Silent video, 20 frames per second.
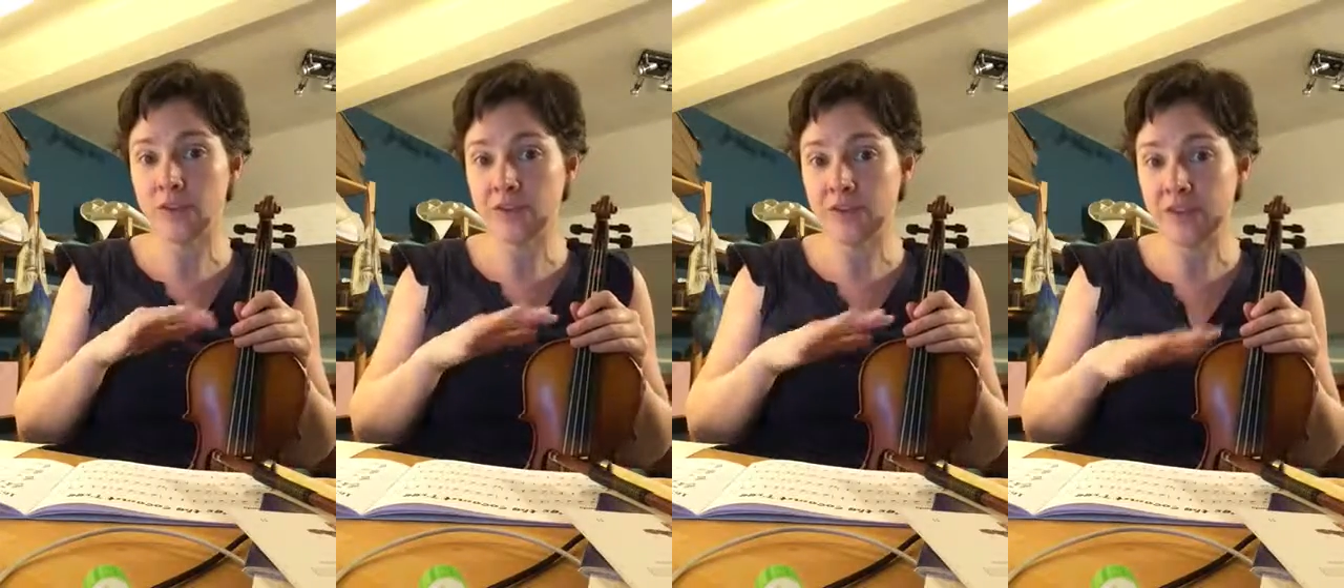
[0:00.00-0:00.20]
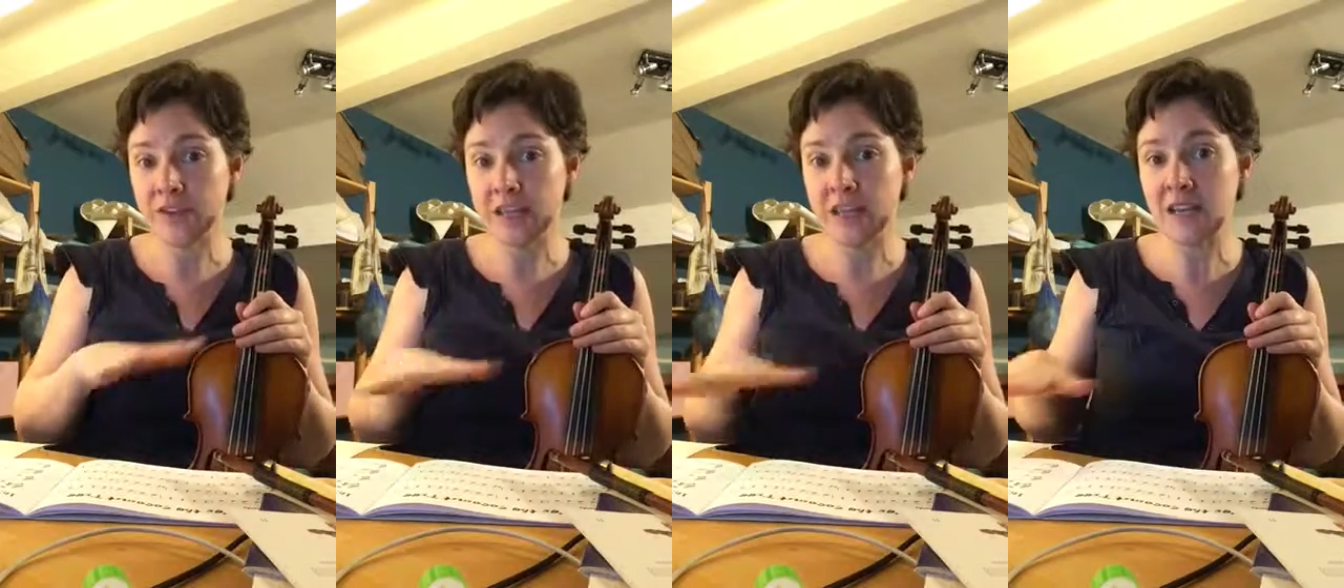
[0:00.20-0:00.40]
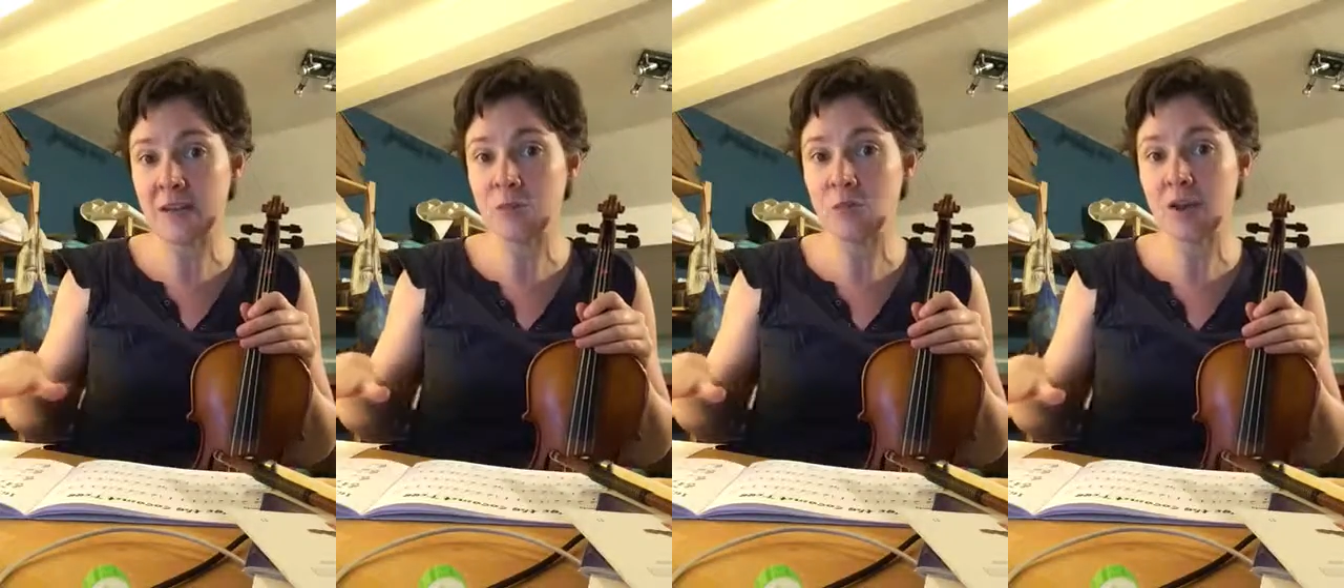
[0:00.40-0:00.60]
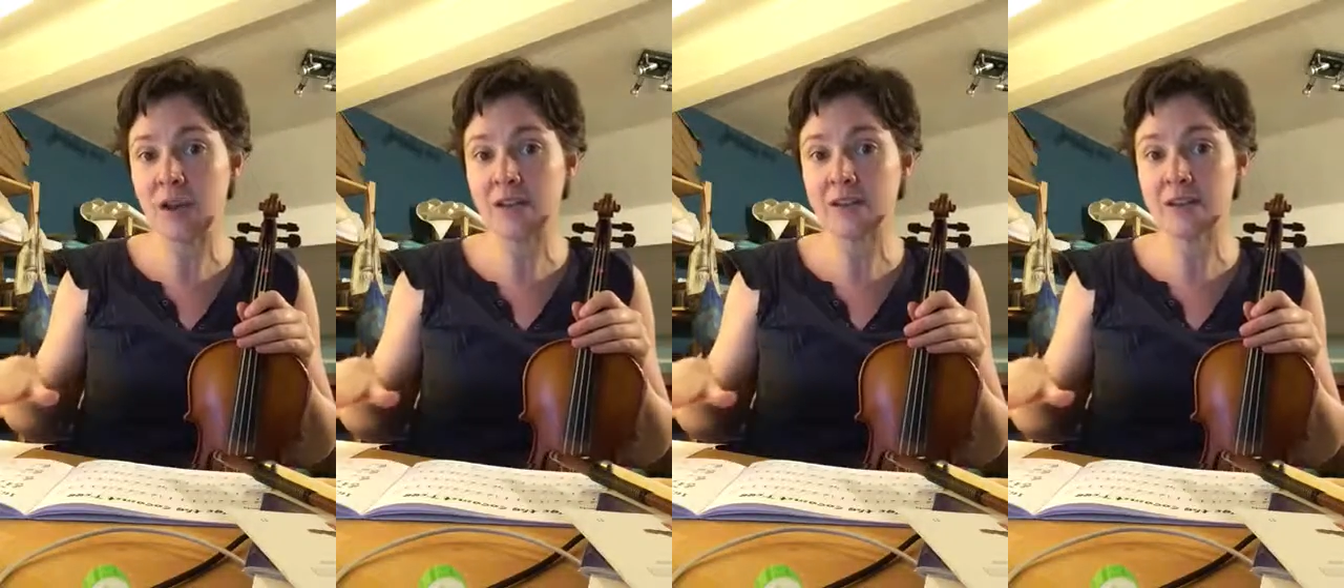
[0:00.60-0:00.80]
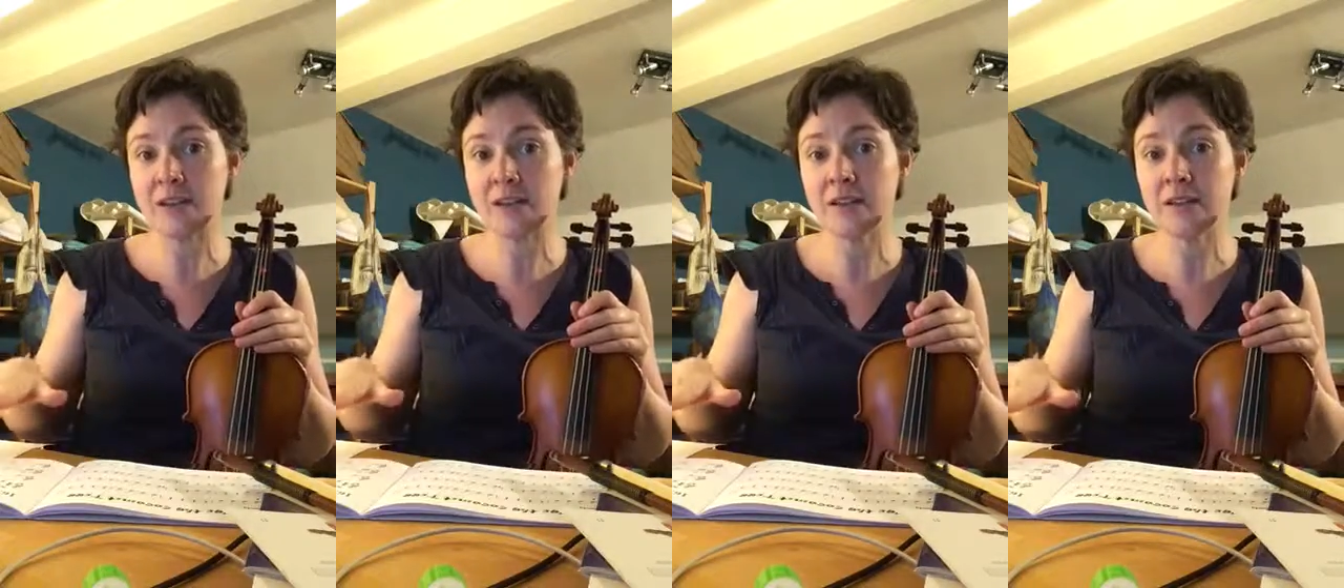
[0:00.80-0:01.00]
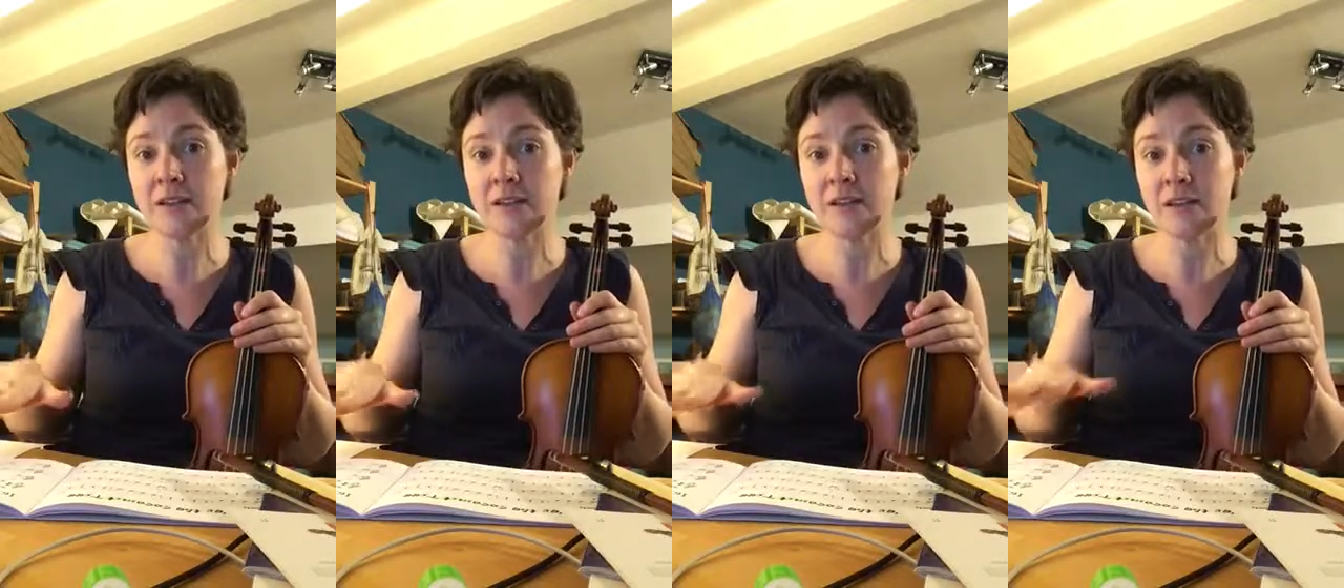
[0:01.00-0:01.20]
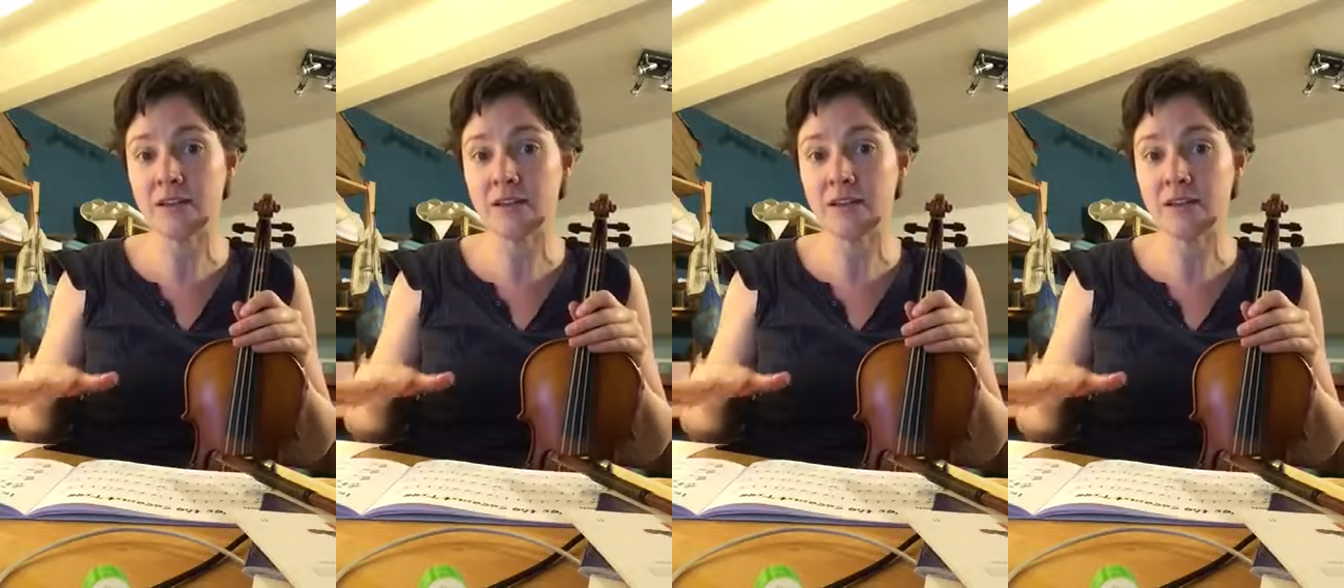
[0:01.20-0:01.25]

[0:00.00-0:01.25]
the singing practice